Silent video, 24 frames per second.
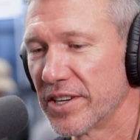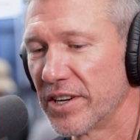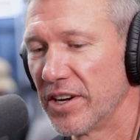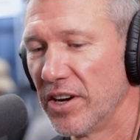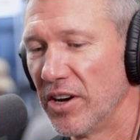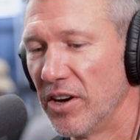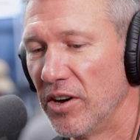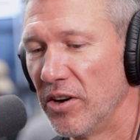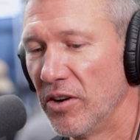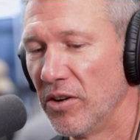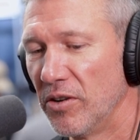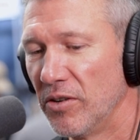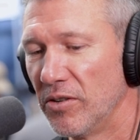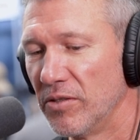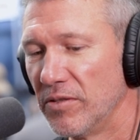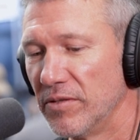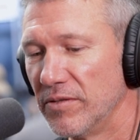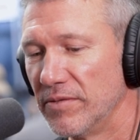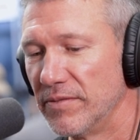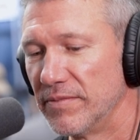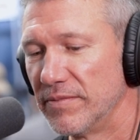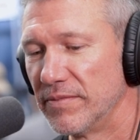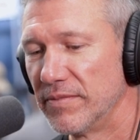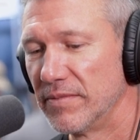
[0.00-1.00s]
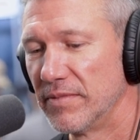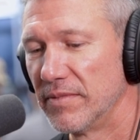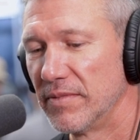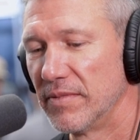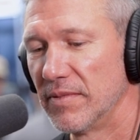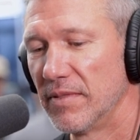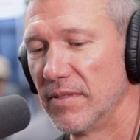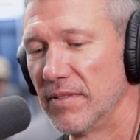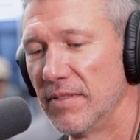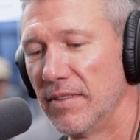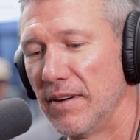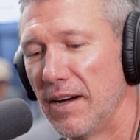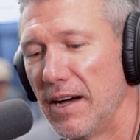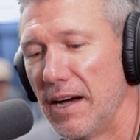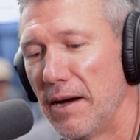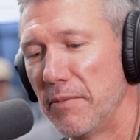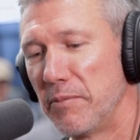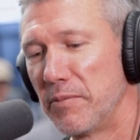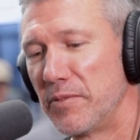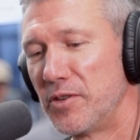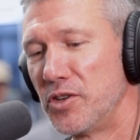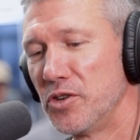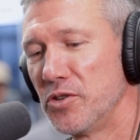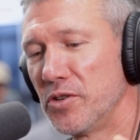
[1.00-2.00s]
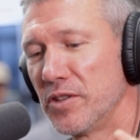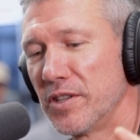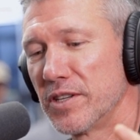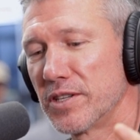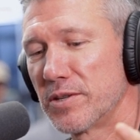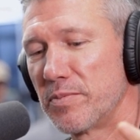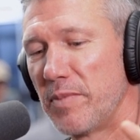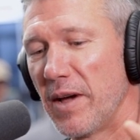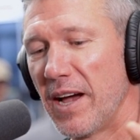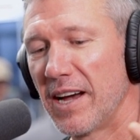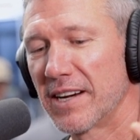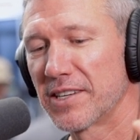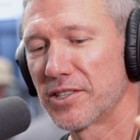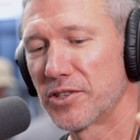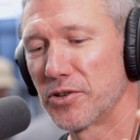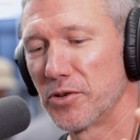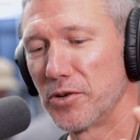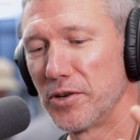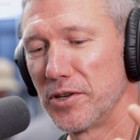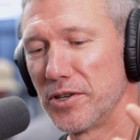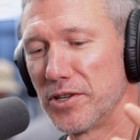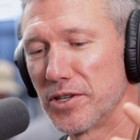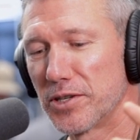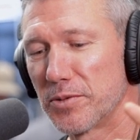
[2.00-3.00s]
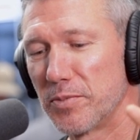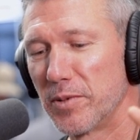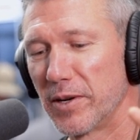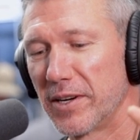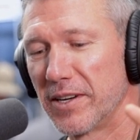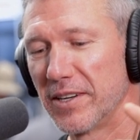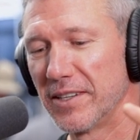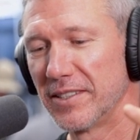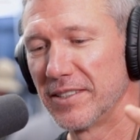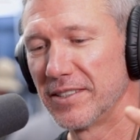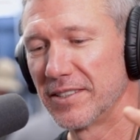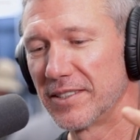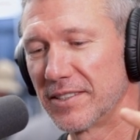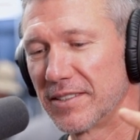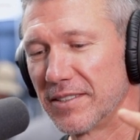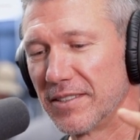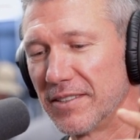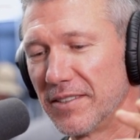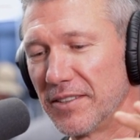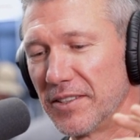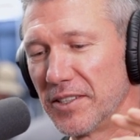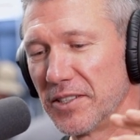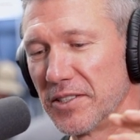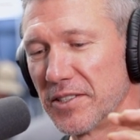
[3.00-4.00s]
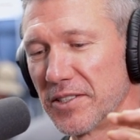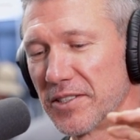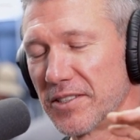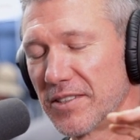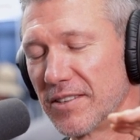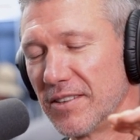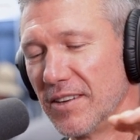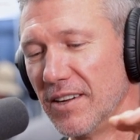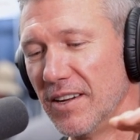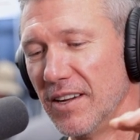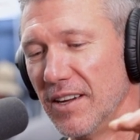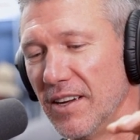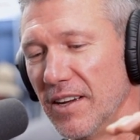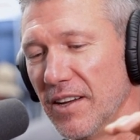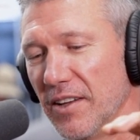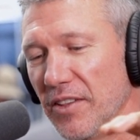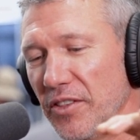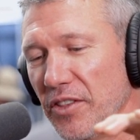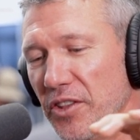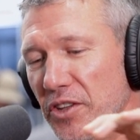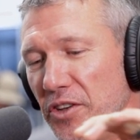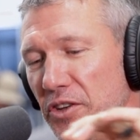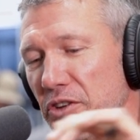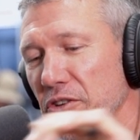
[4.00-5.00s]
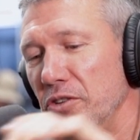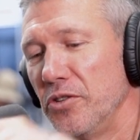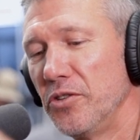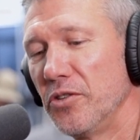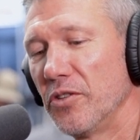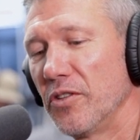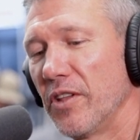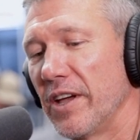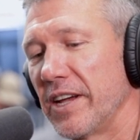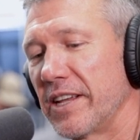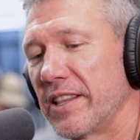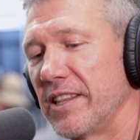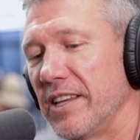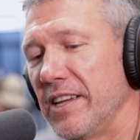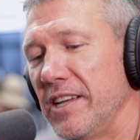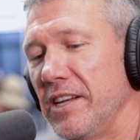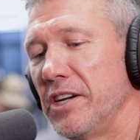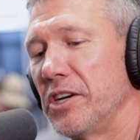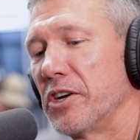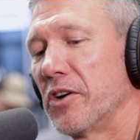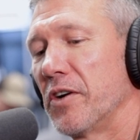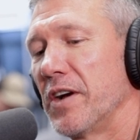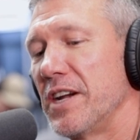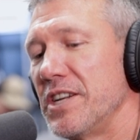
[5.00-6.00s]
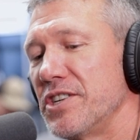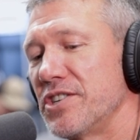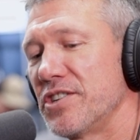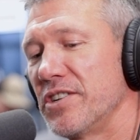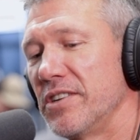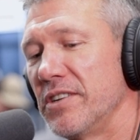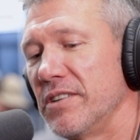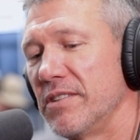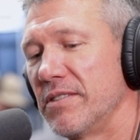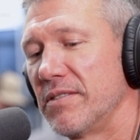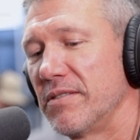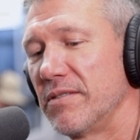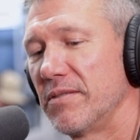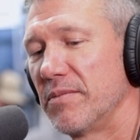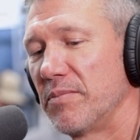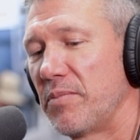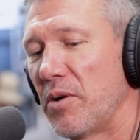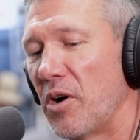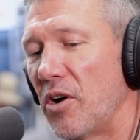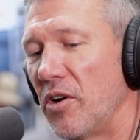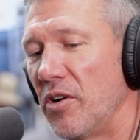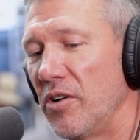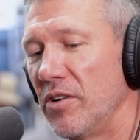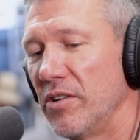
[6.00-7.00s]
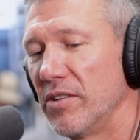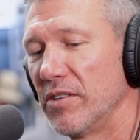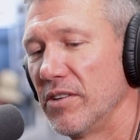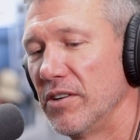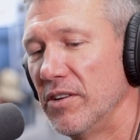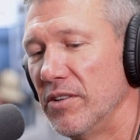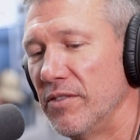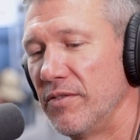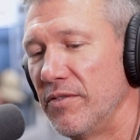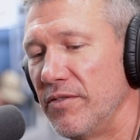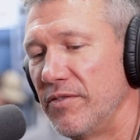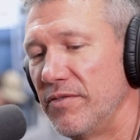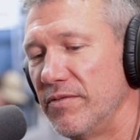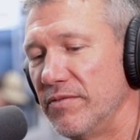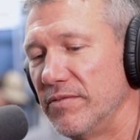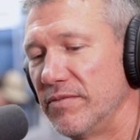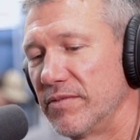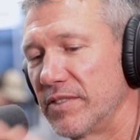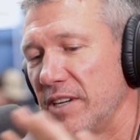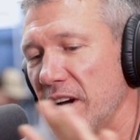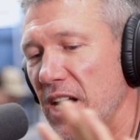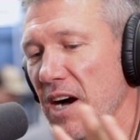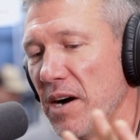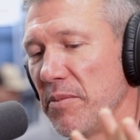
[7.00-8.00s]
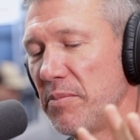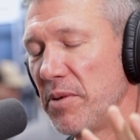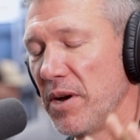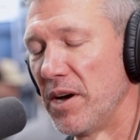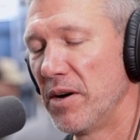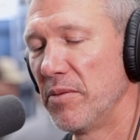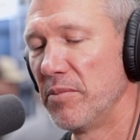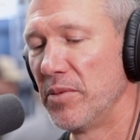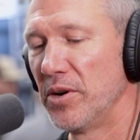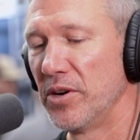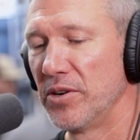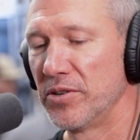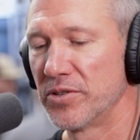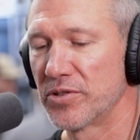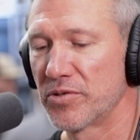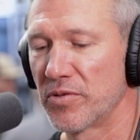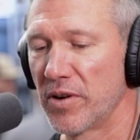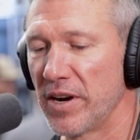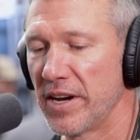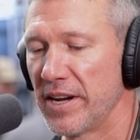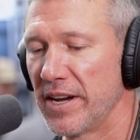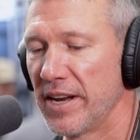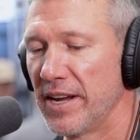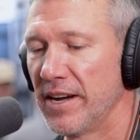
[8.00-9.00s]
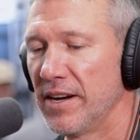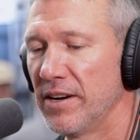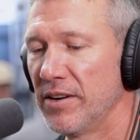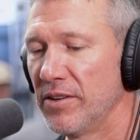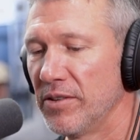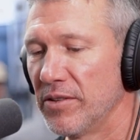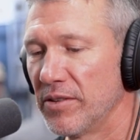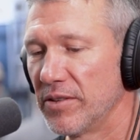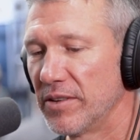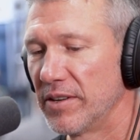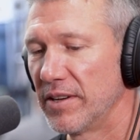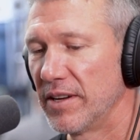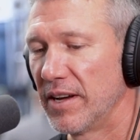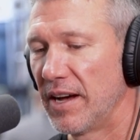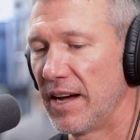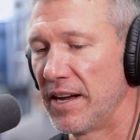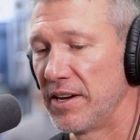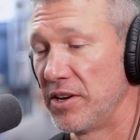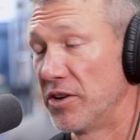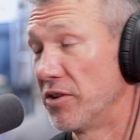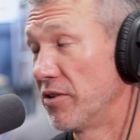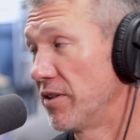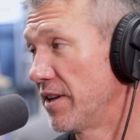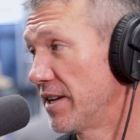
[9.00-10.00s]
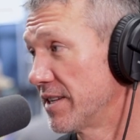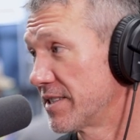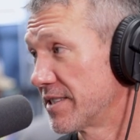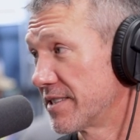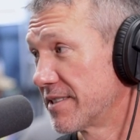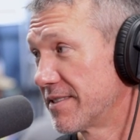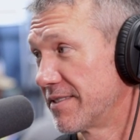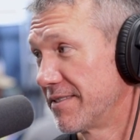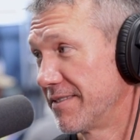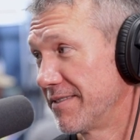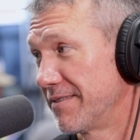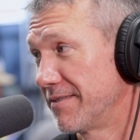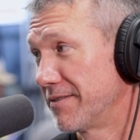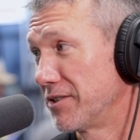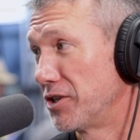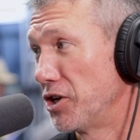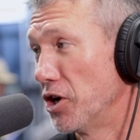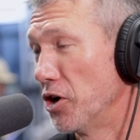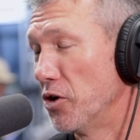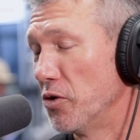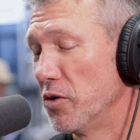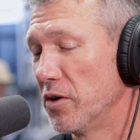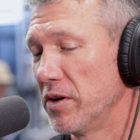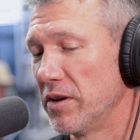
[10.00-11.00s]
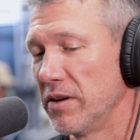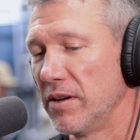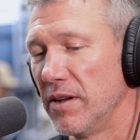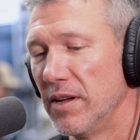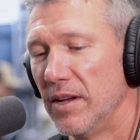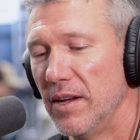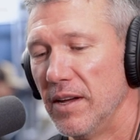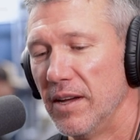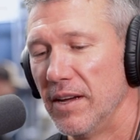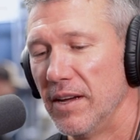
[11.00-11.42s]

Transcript: ago, I'm doing this backstory just because there's the new, like the integration part of compound bows right now. I know that's going.